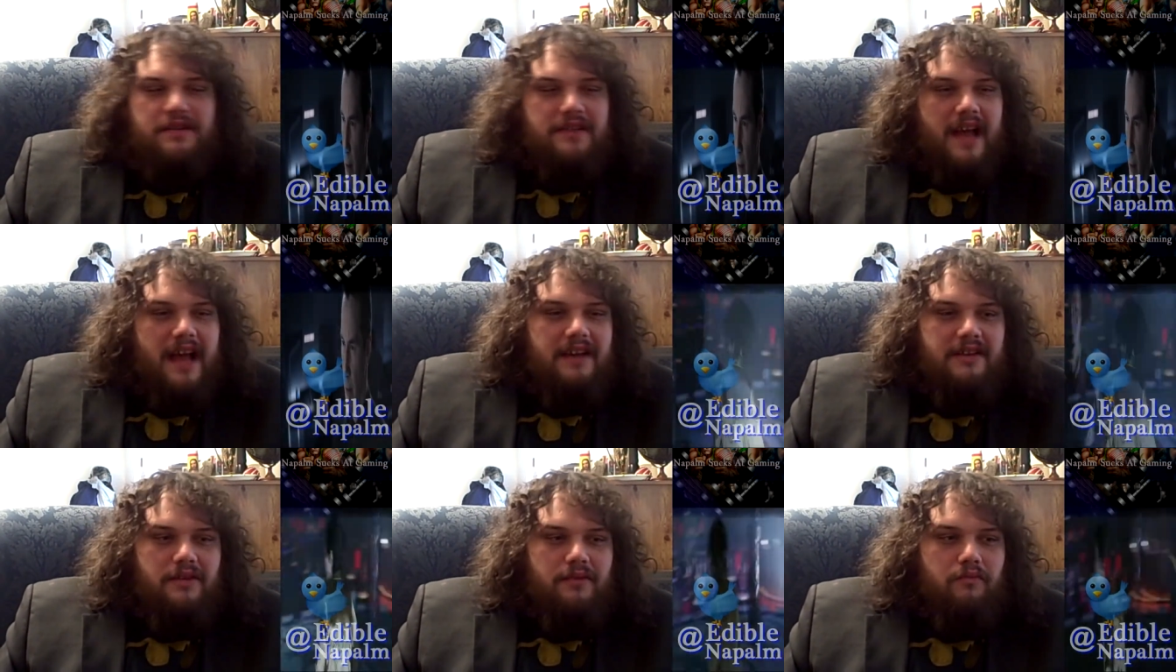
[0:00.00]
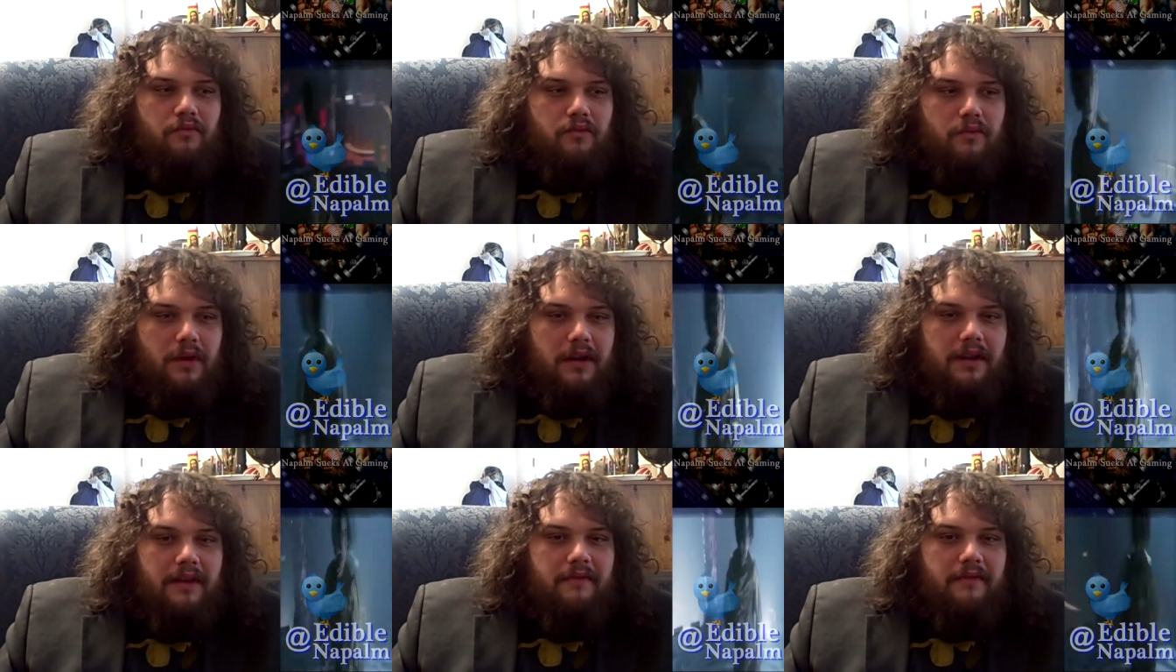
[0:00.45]
it's actually
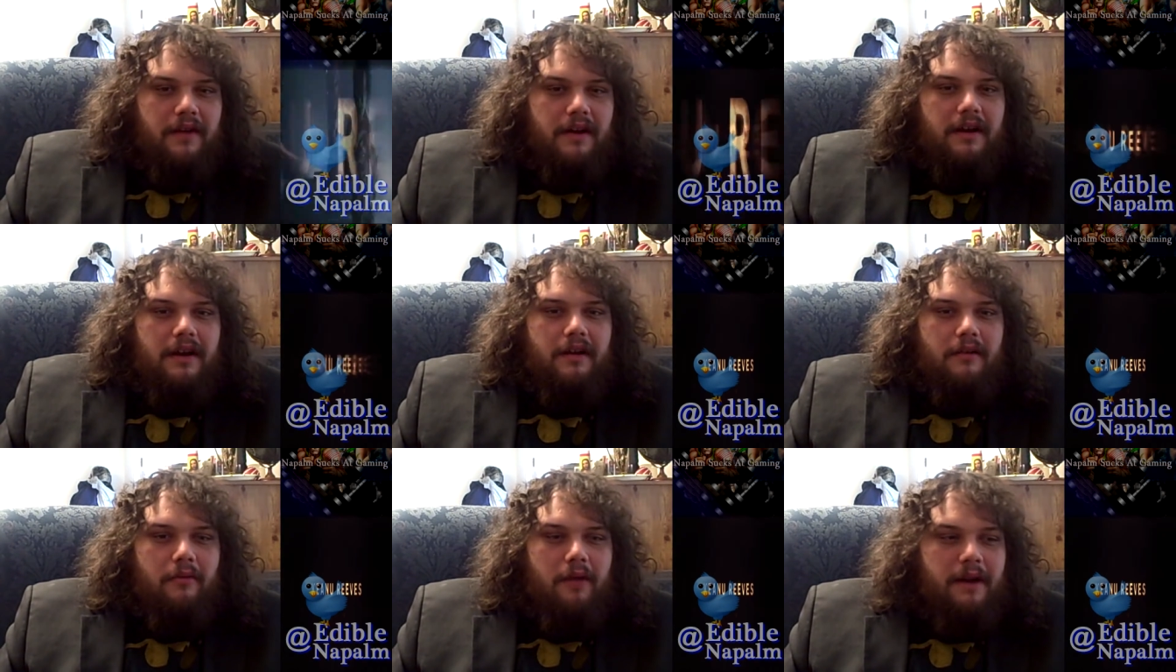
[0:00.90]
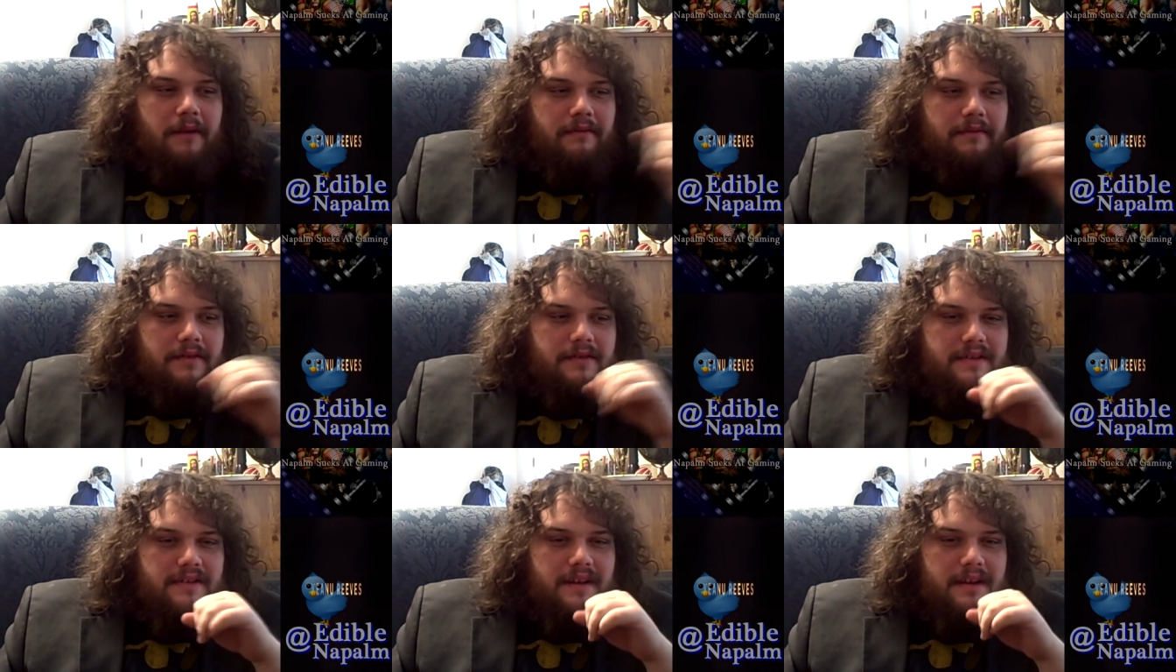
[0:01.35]
really fucking great
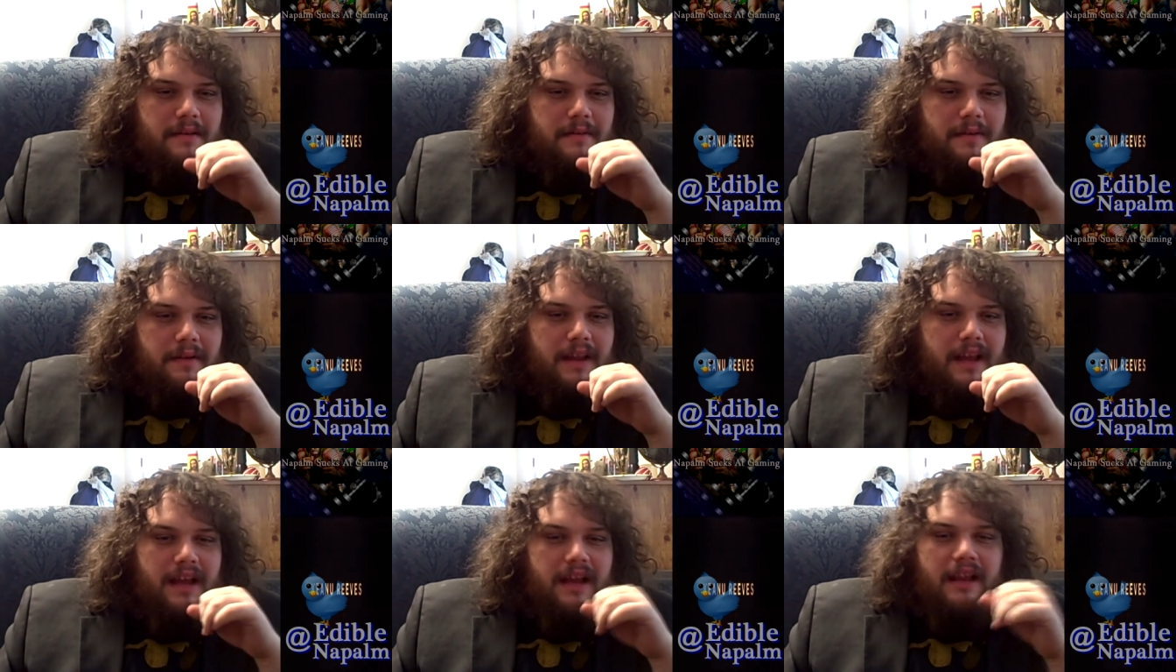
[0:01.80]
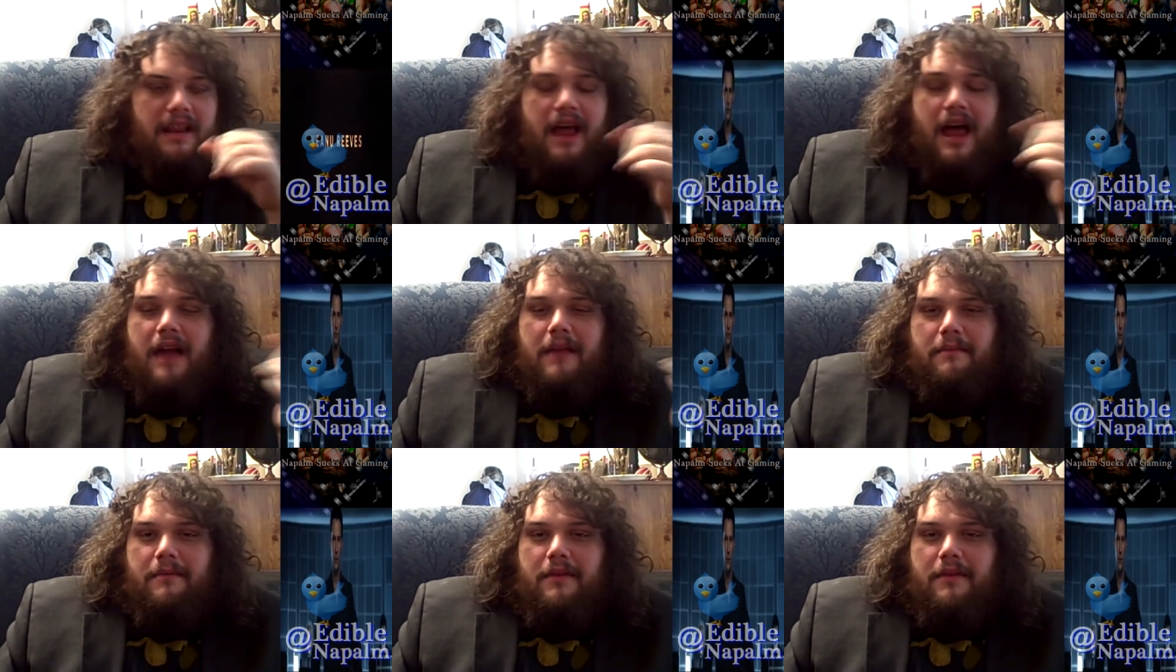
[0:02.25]
for cinema. Like, a lot